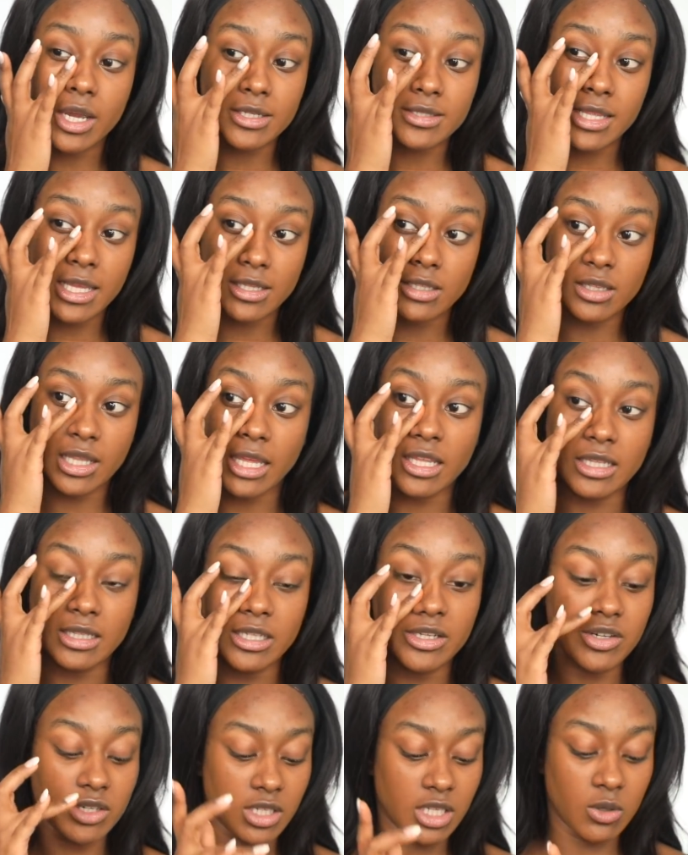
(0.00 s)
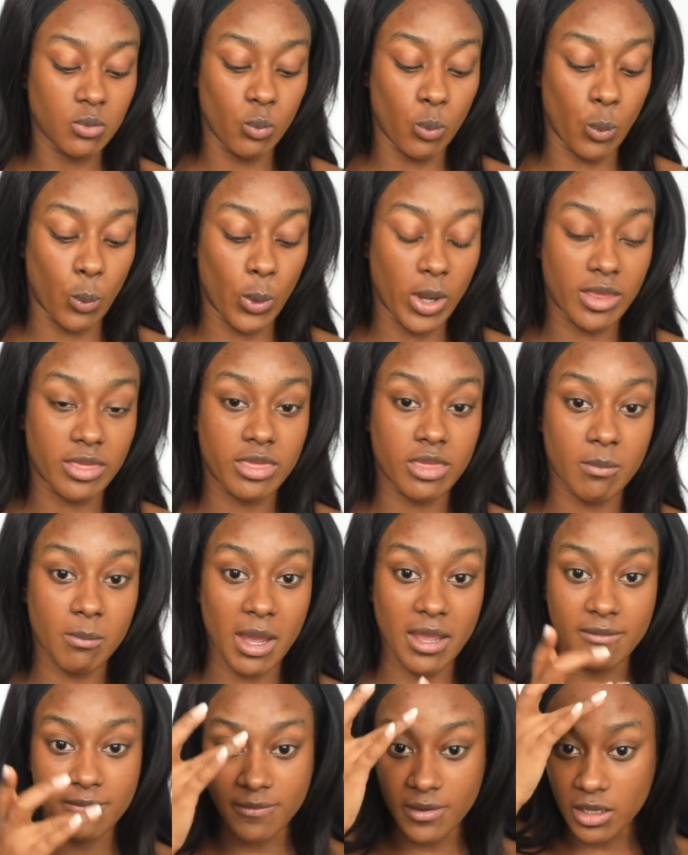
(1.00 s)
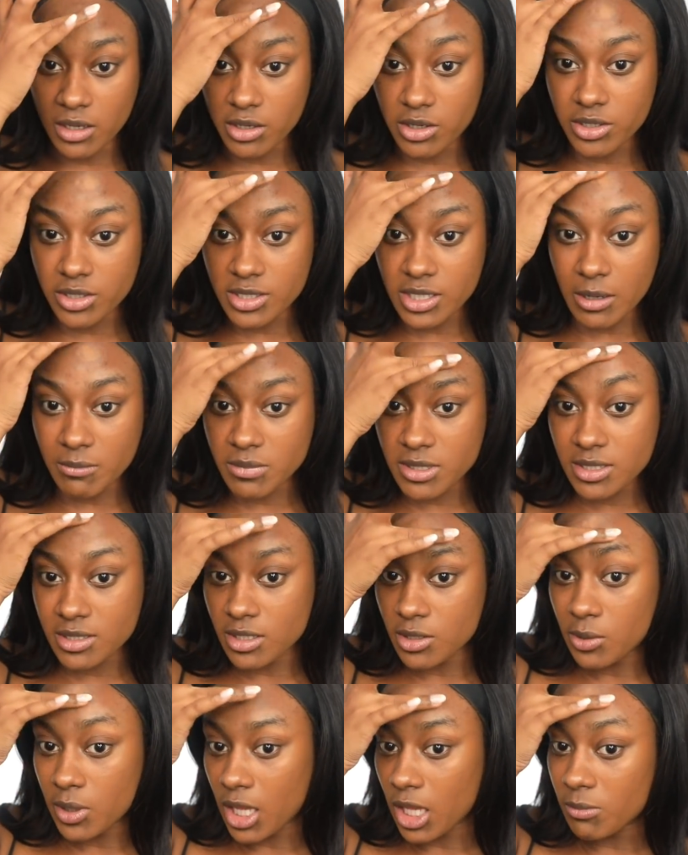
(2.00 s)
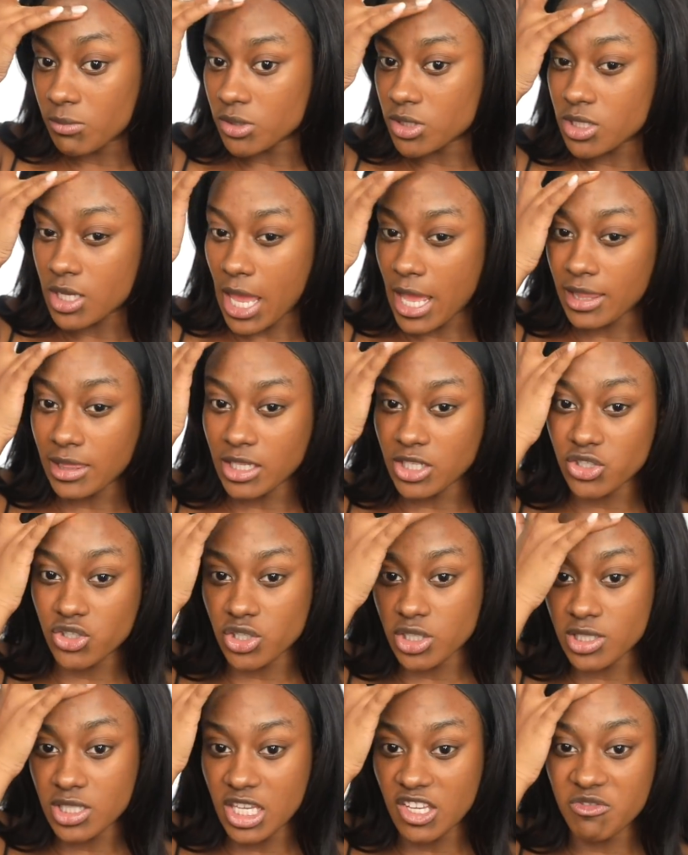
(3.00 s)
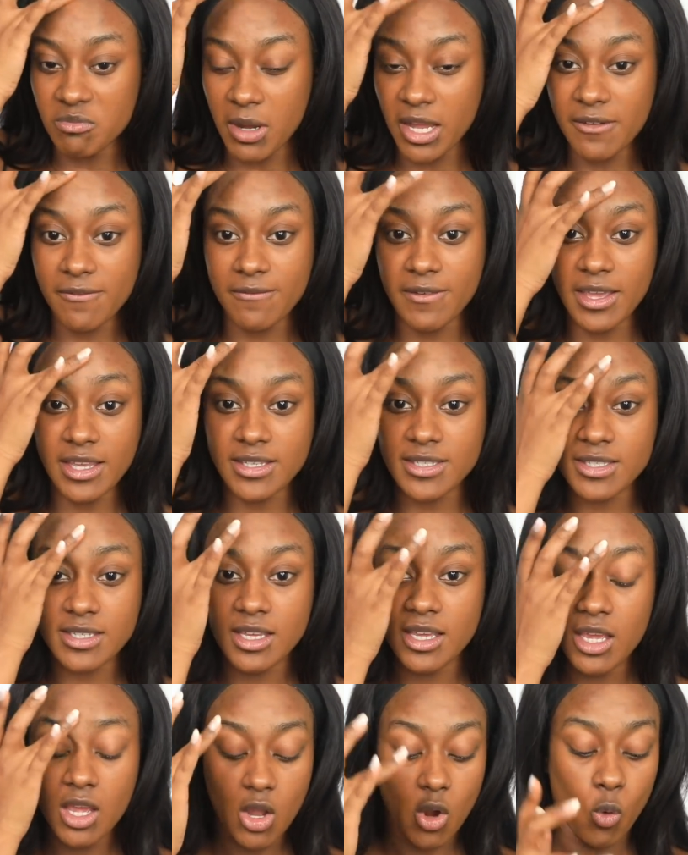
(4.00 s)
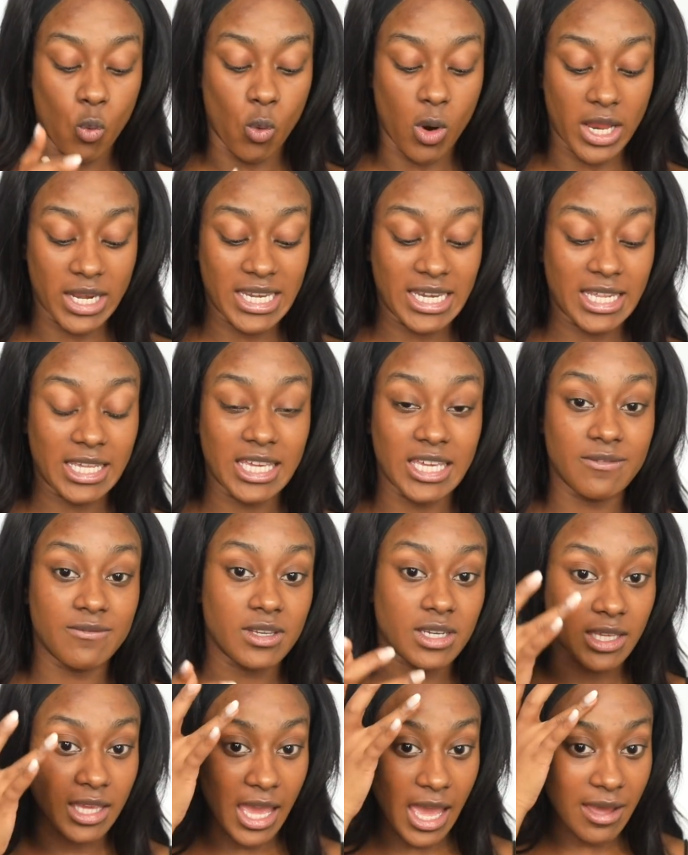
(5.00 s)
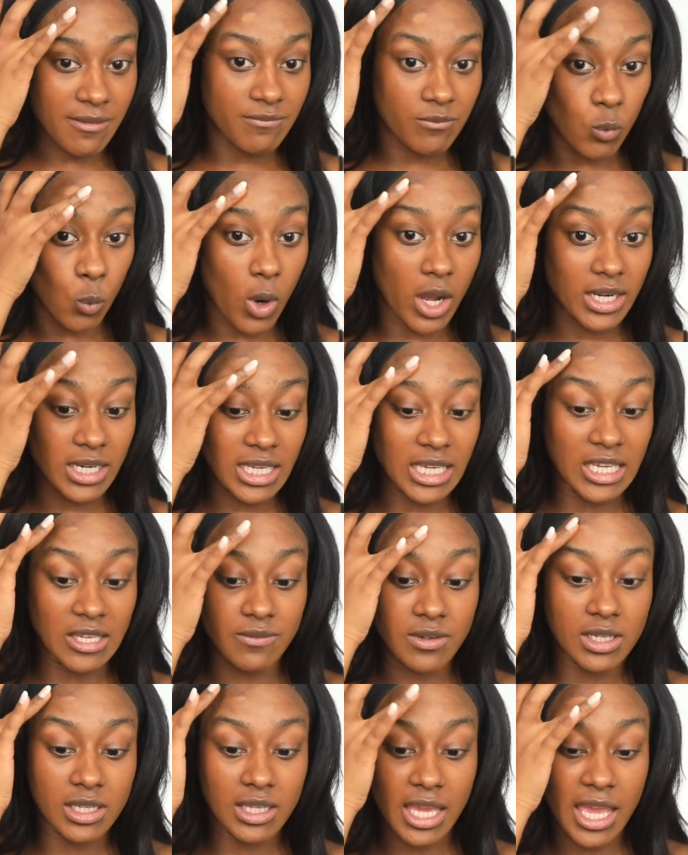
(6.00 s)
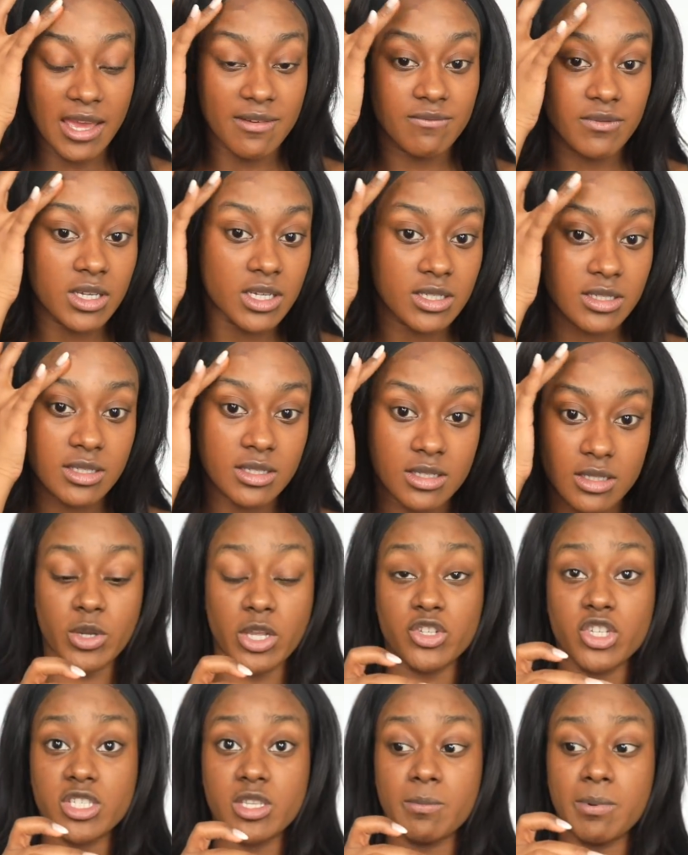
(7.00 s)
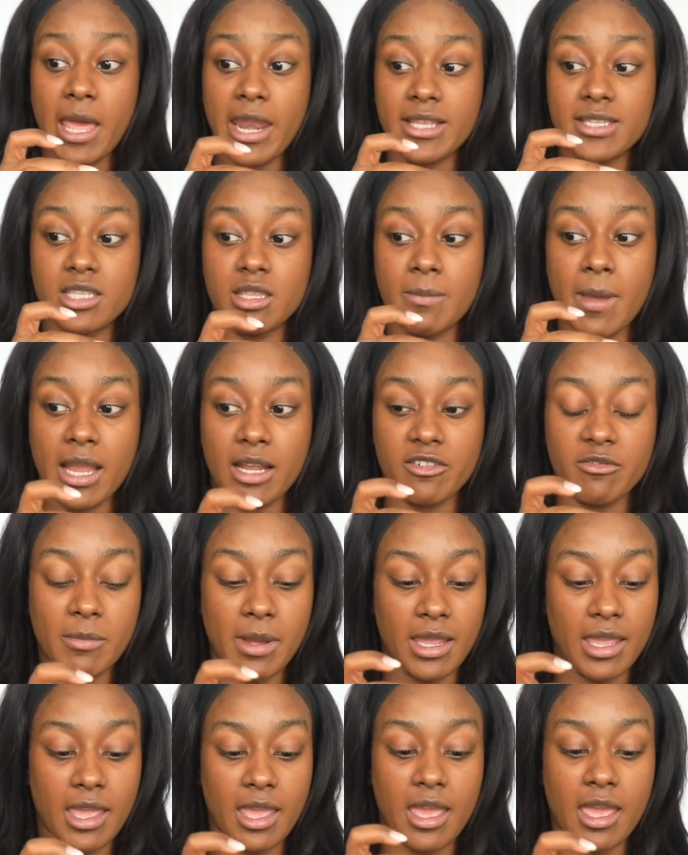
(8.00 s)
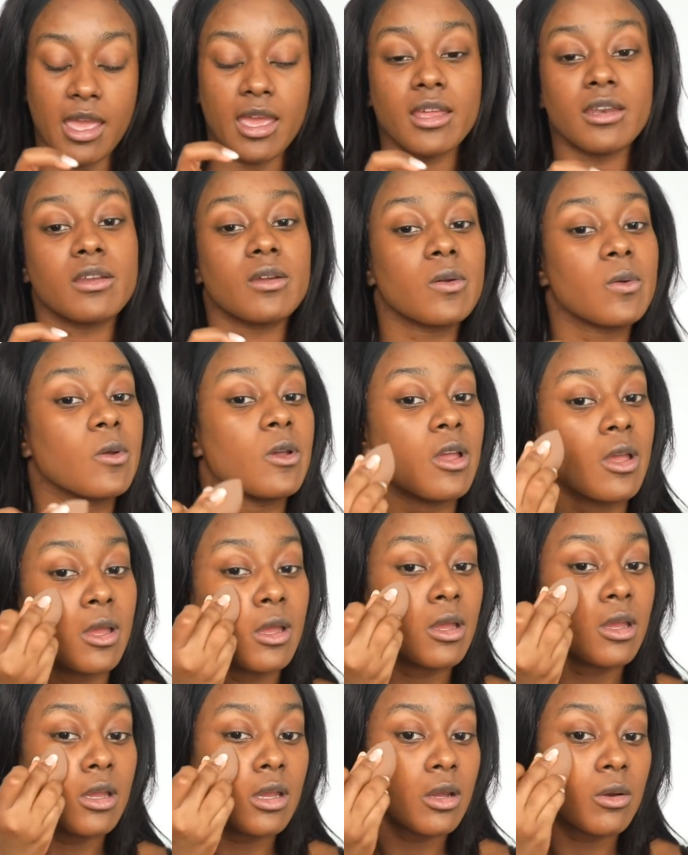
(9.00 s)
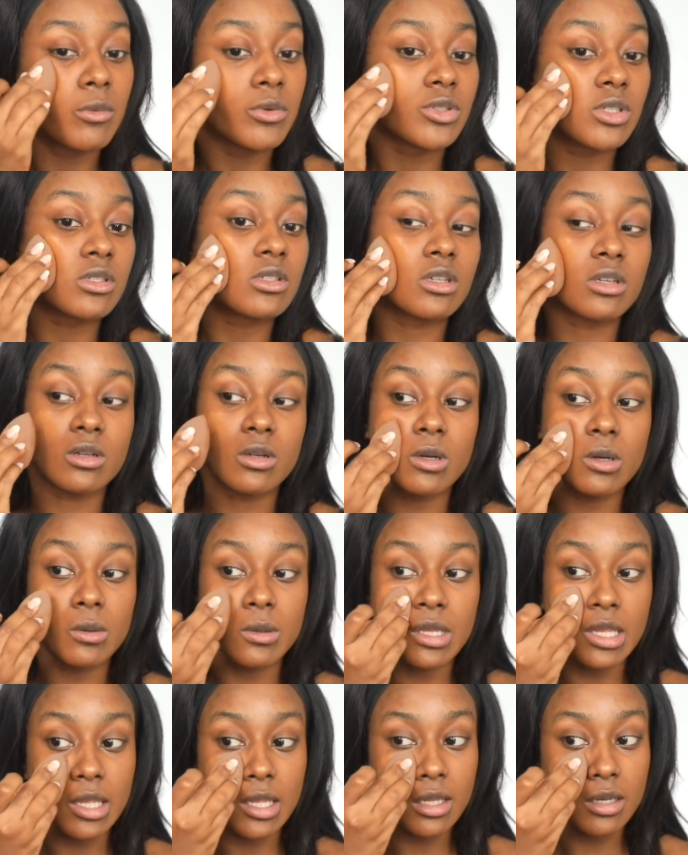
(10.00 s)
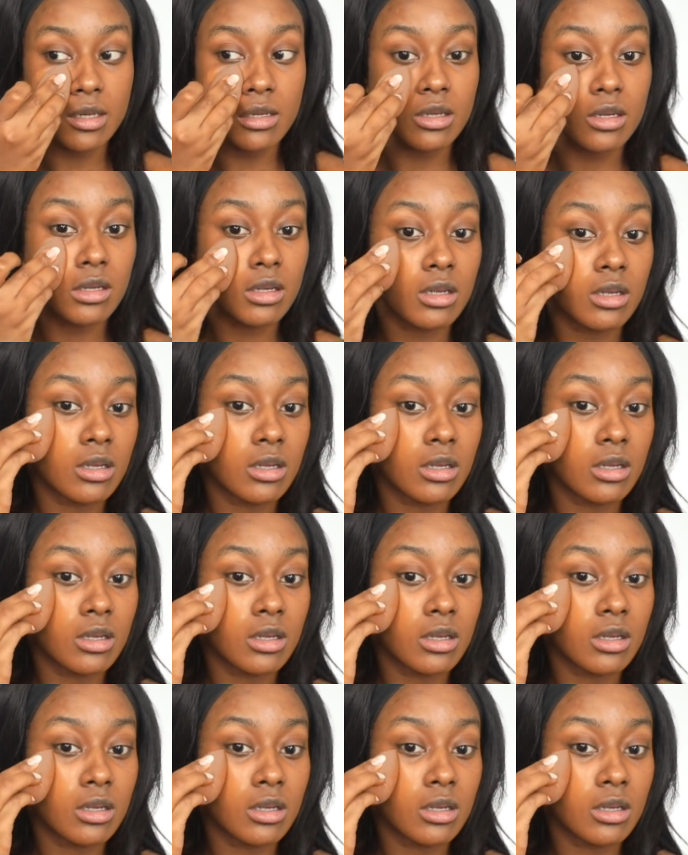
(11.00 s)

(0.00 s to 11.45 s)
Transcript: guys that, like, literally with my fingers, I'm still able to at least just give my face one even canvas. So I just applied it to the back of my hand, and we're just gonna go in.